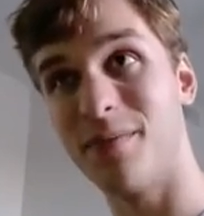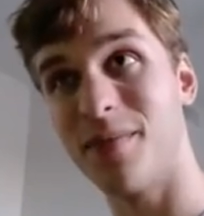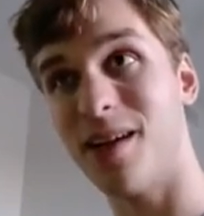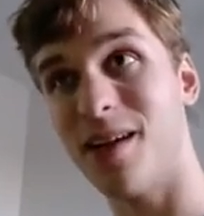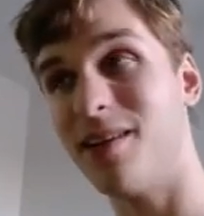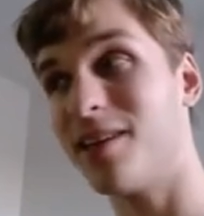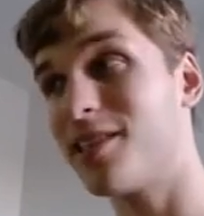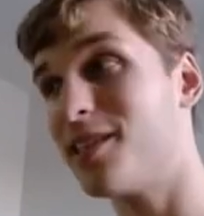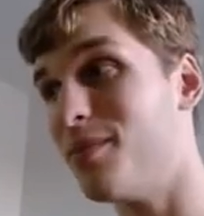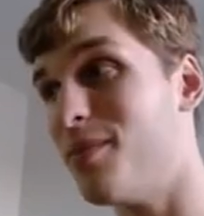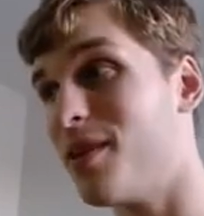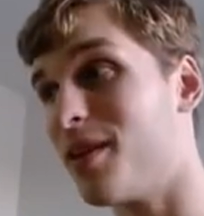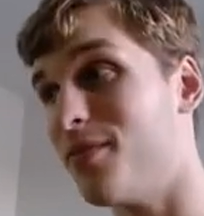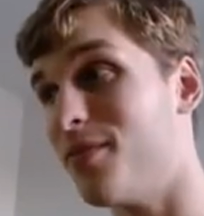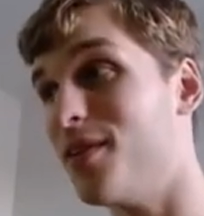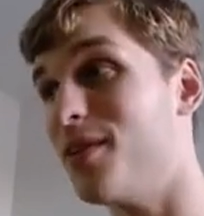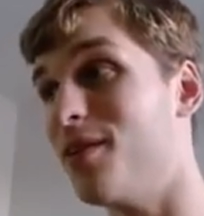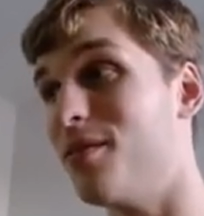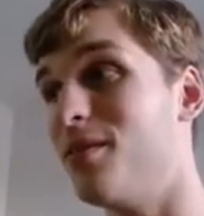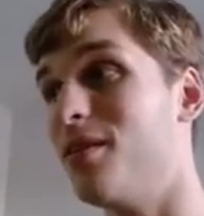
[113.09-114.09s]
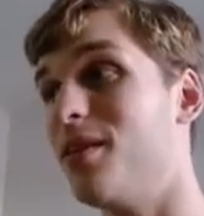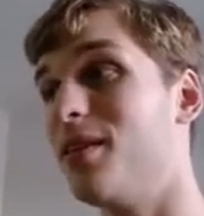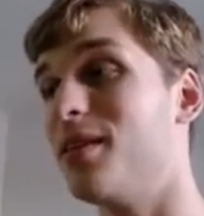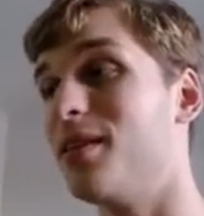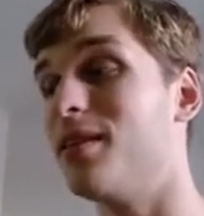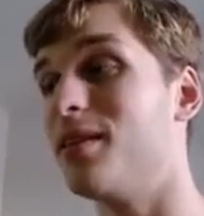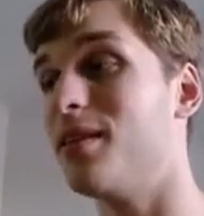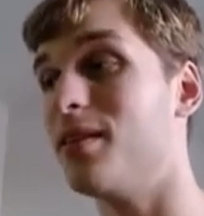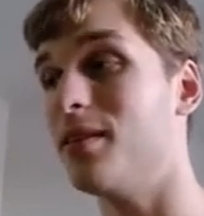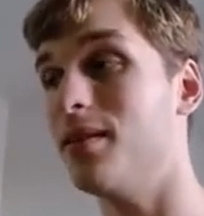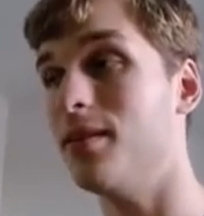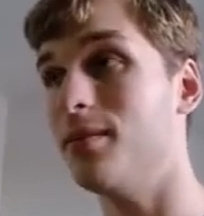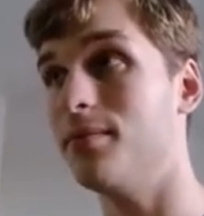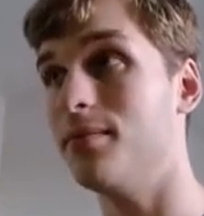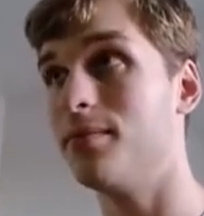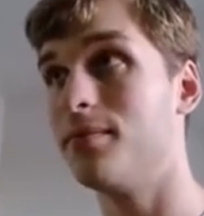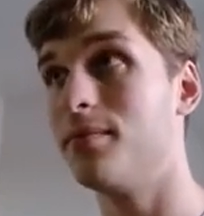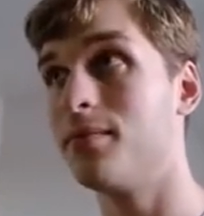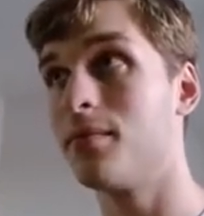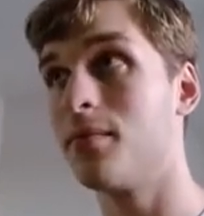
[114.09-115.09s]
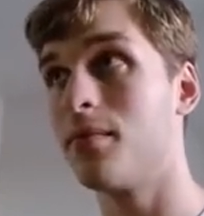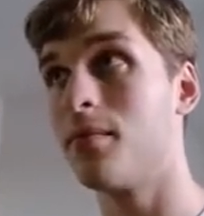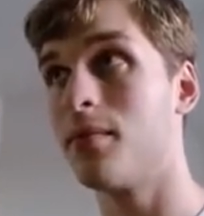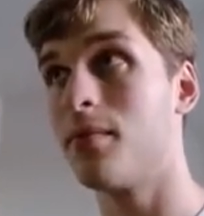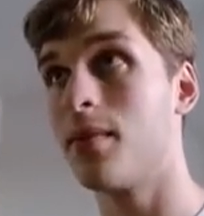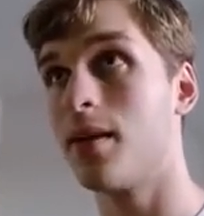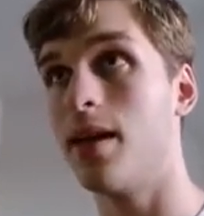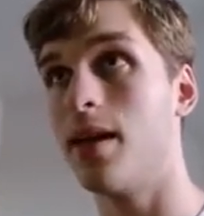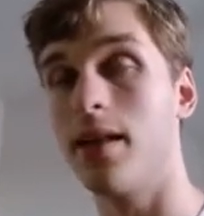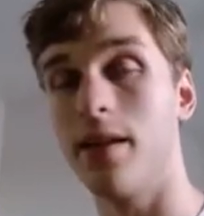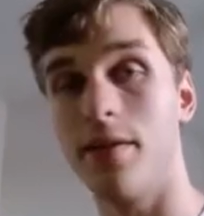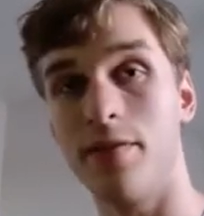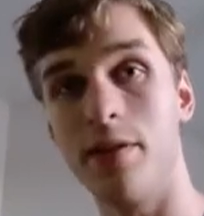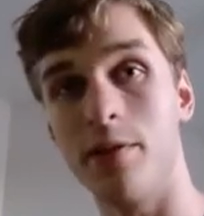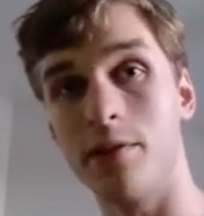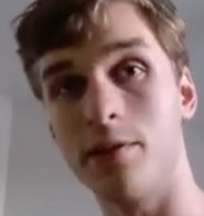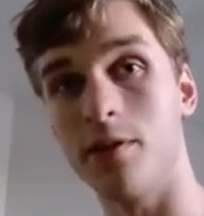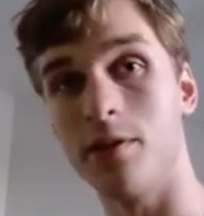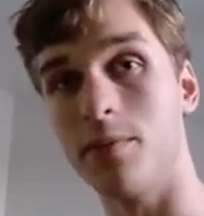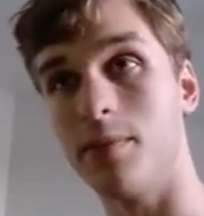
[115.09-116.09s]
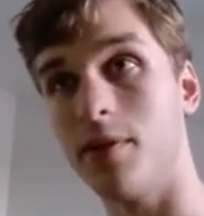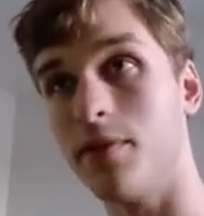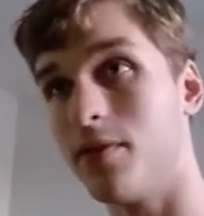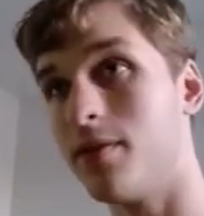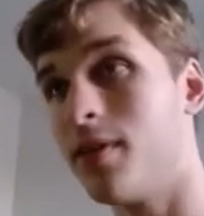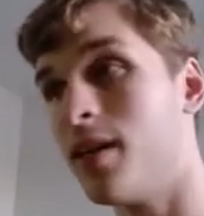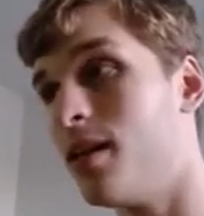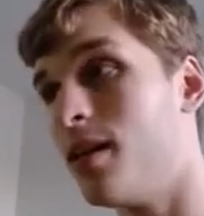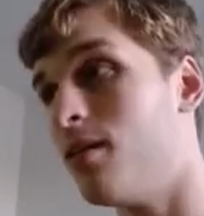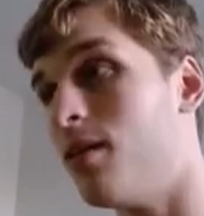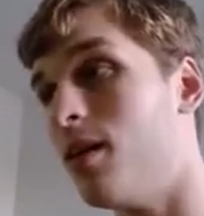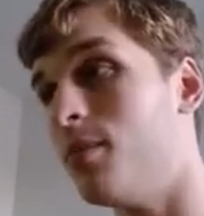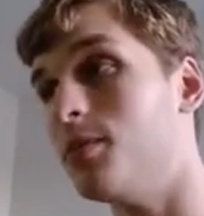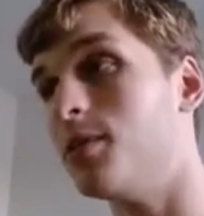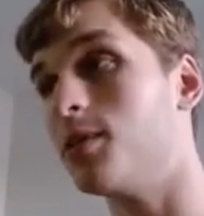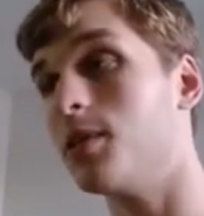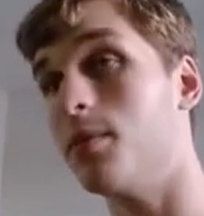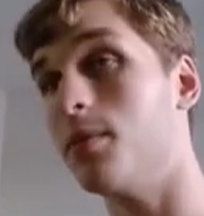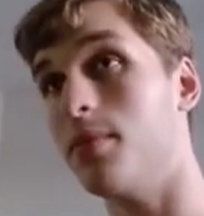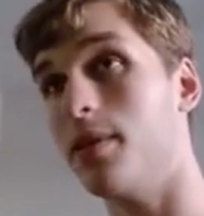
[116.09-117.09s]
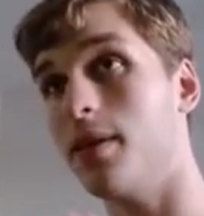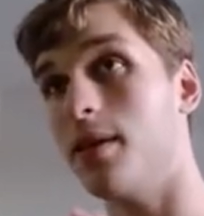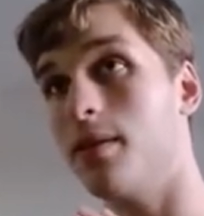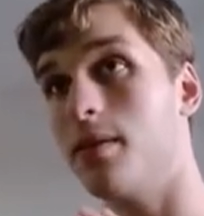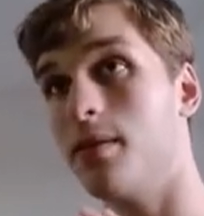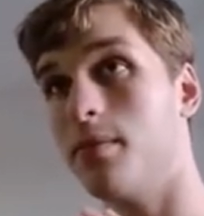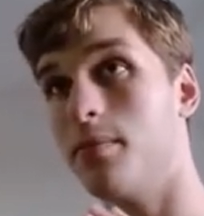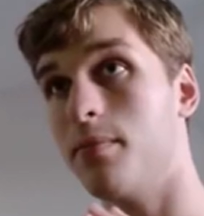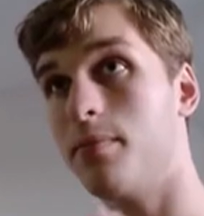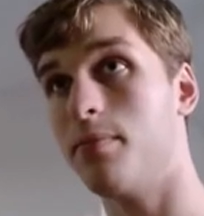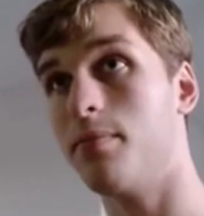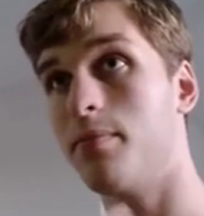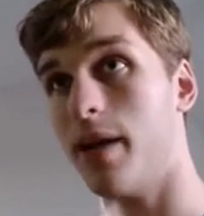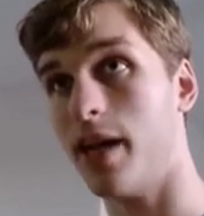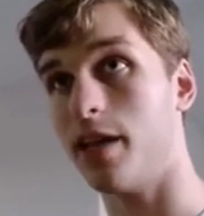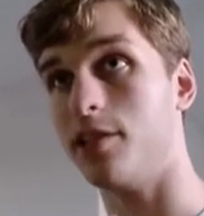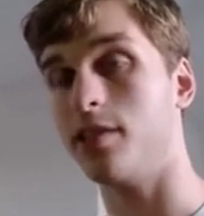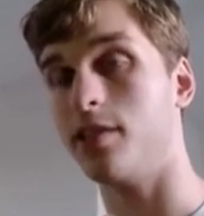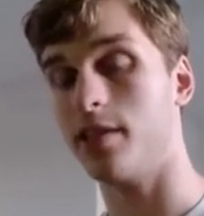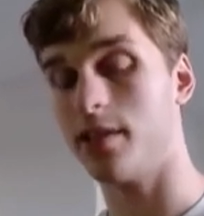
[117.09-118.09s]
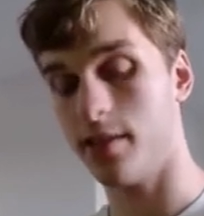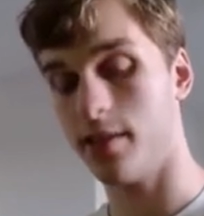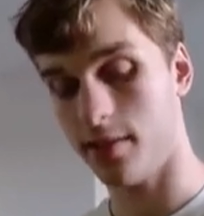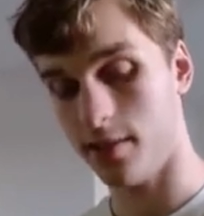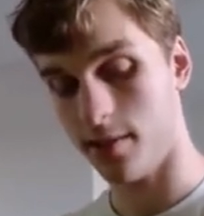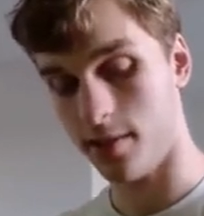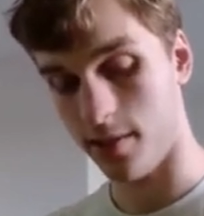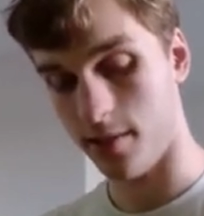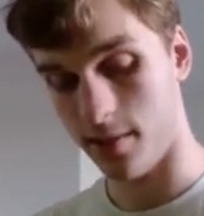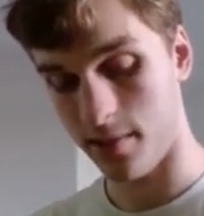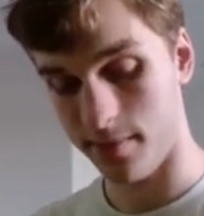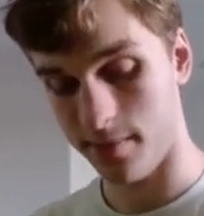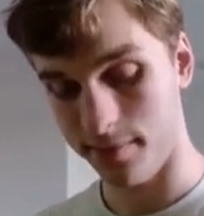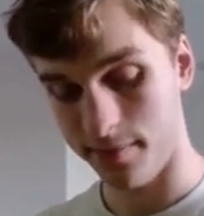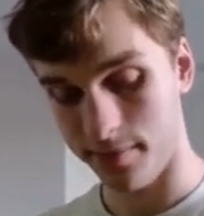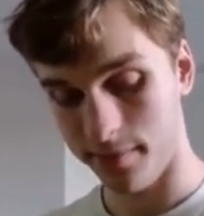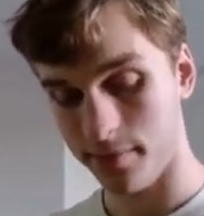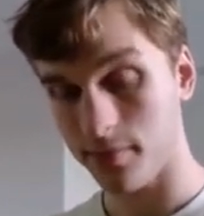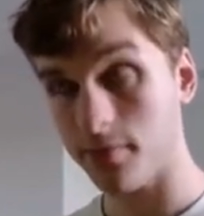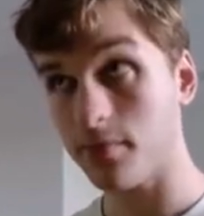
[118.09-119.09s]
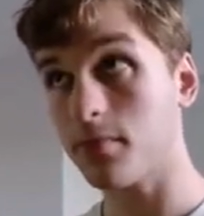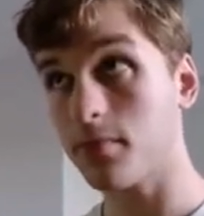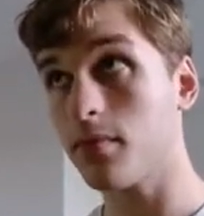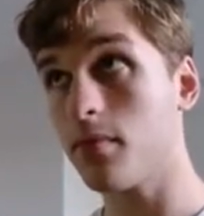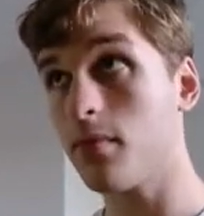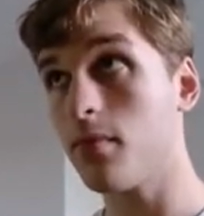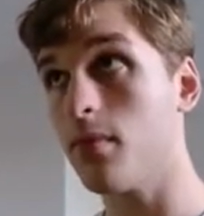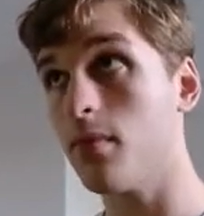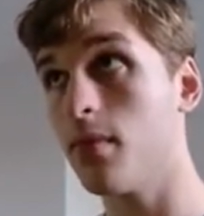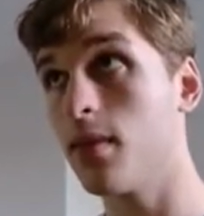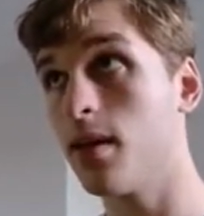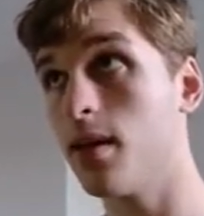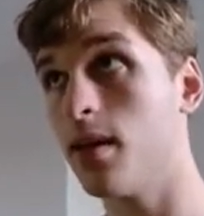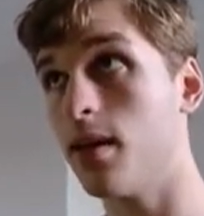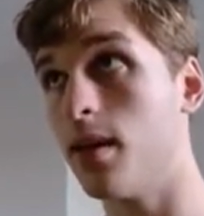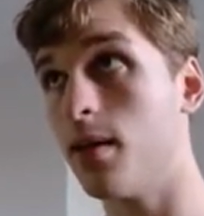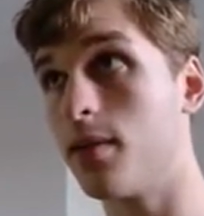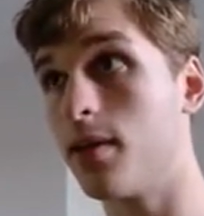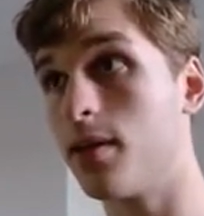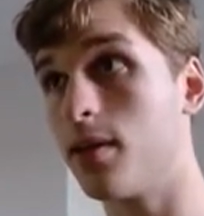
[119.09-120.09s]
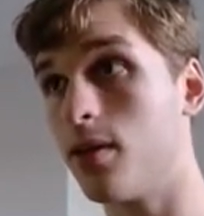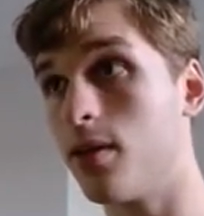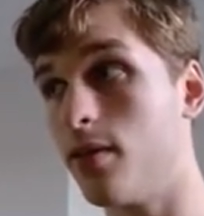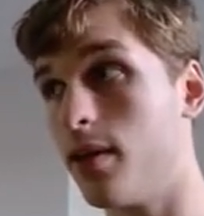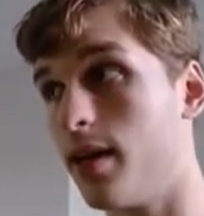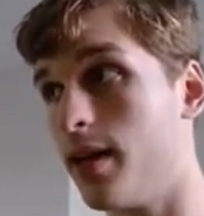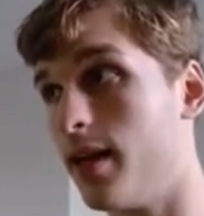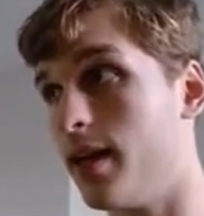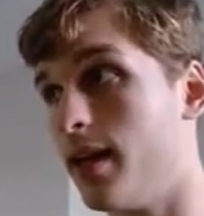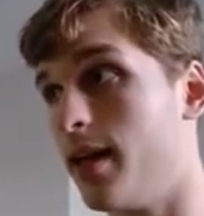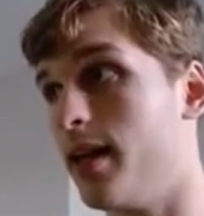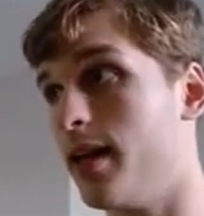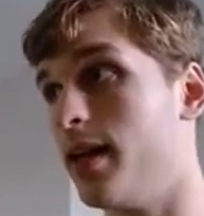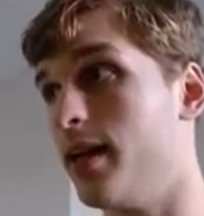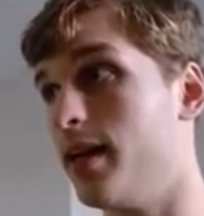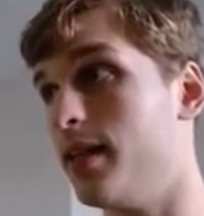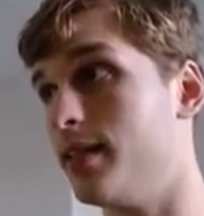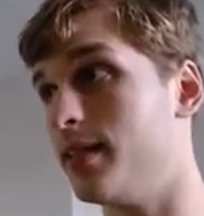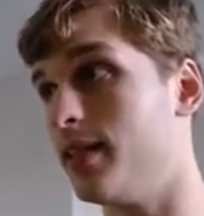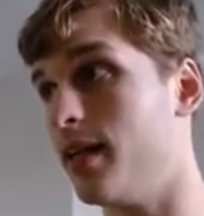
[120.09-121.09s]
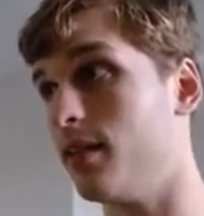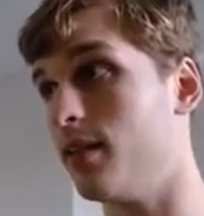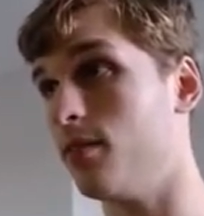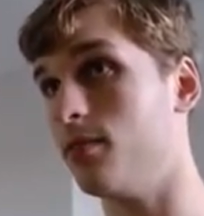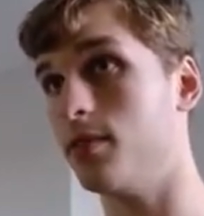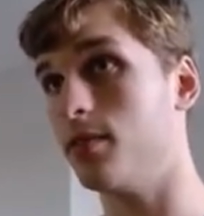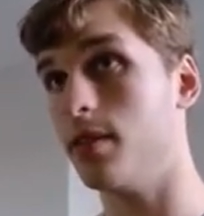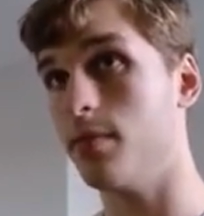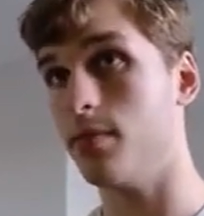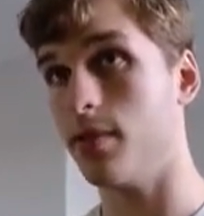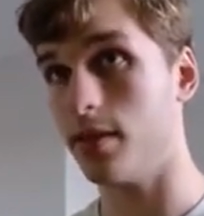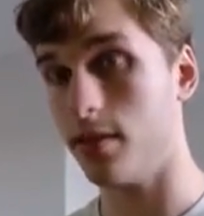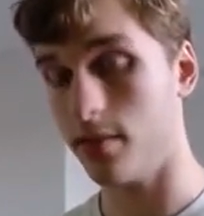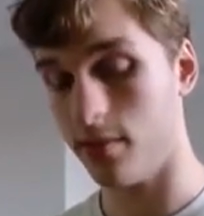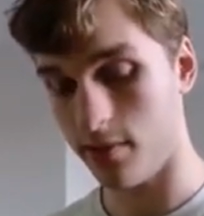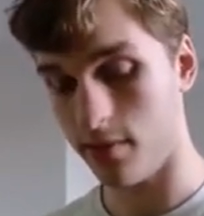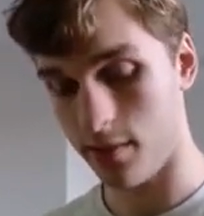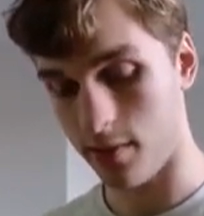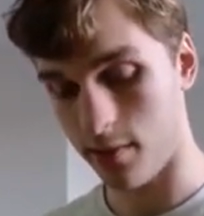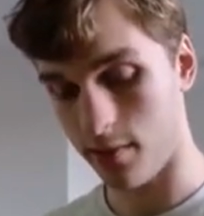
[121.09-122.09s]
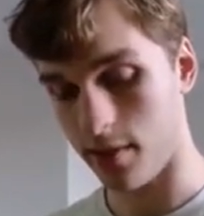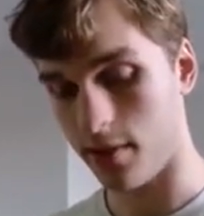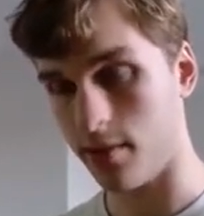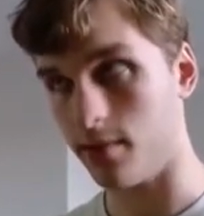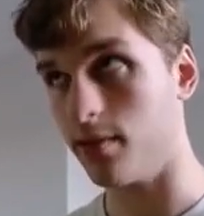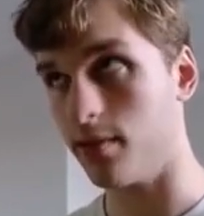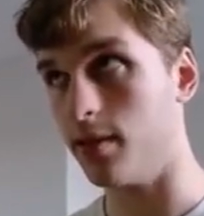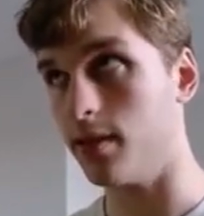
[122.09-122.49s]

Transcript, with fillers: I'll actually make a video on it um, in the future, but for now, I'm just going to be patching it. So I'm going to go ahead and download dmenu. So I'm going to run